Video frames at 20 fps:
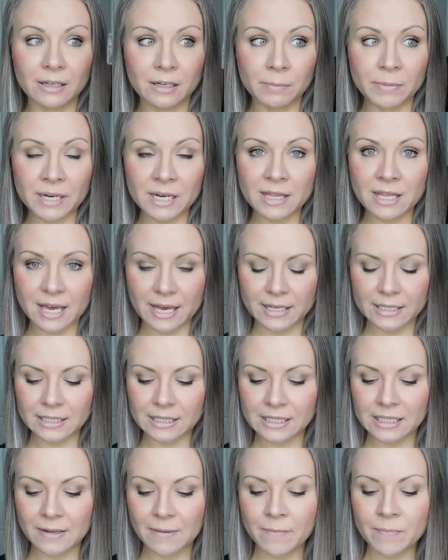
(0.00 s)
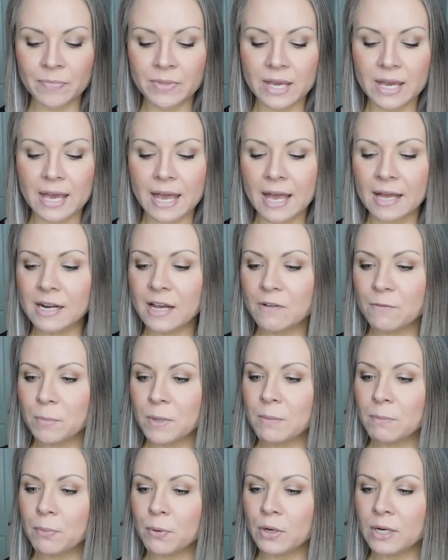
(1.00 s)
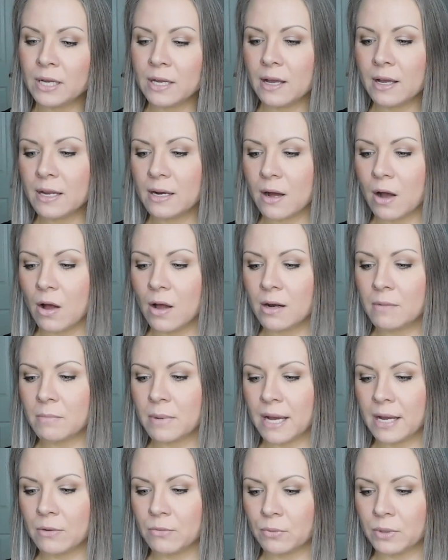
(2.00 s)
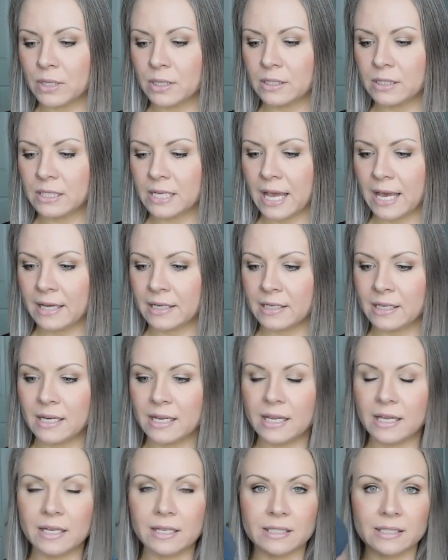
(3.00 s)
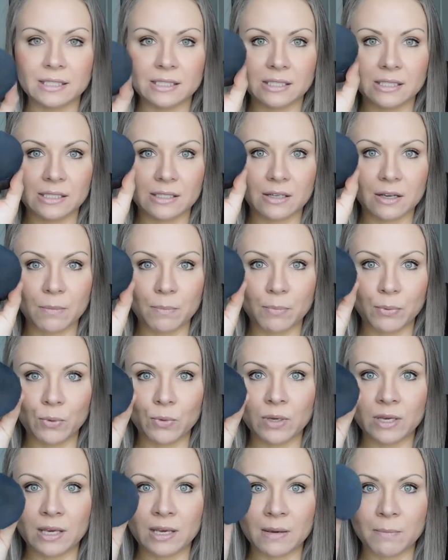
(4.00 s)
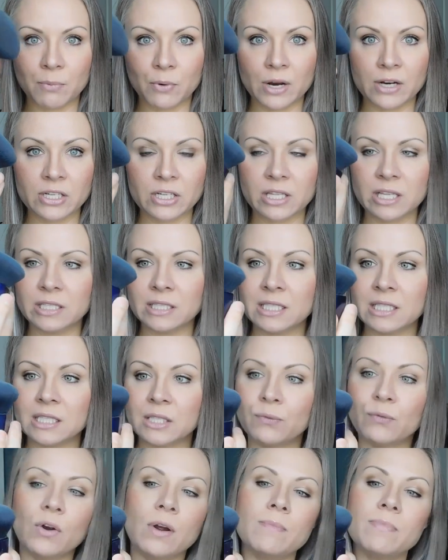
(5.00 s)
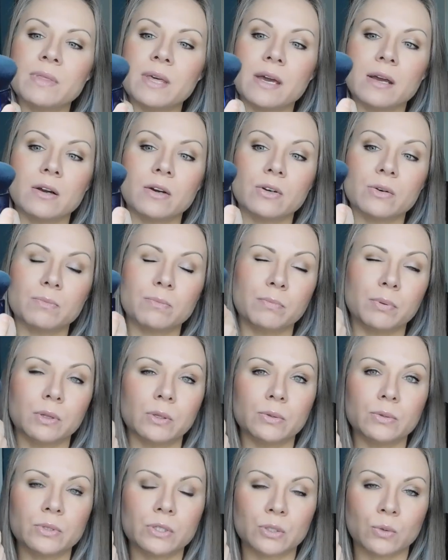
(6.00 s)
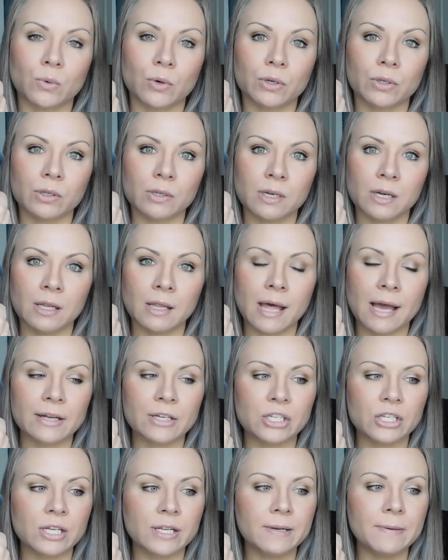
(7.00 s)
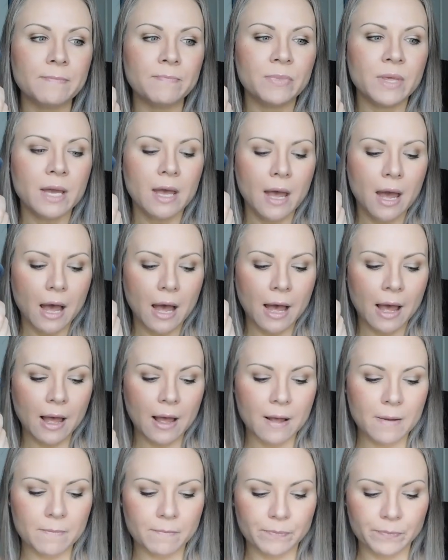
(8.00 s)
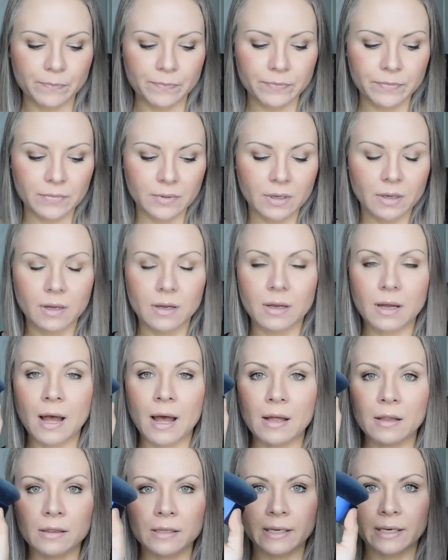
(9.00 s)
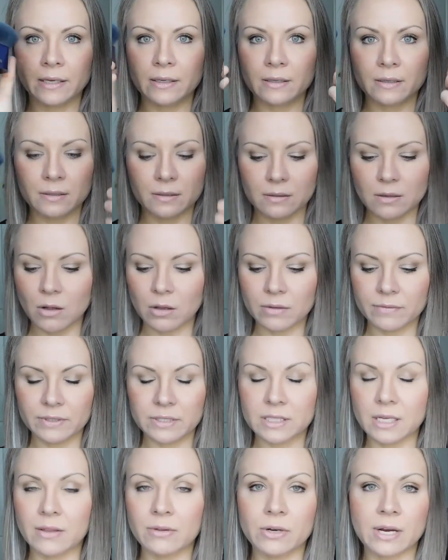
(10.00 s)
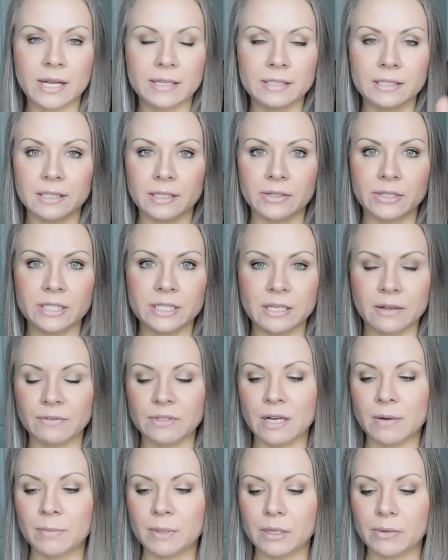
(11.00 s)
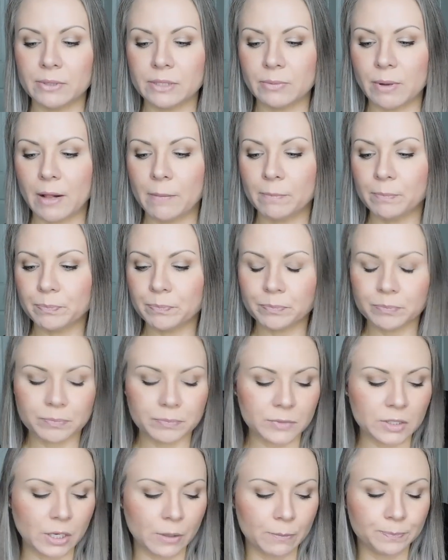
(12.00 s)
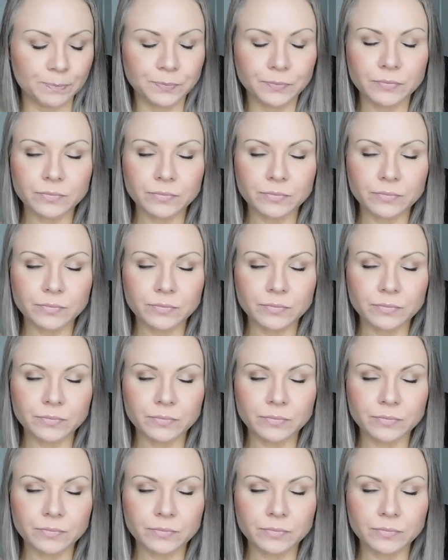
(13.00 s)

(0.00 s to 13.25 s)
little bit of this and I've been putting it on my Real Techniques Kabuki brush. This is from their Blue Squirrel collection. Um, I'll link all of this other ancillary stuff down below as well. So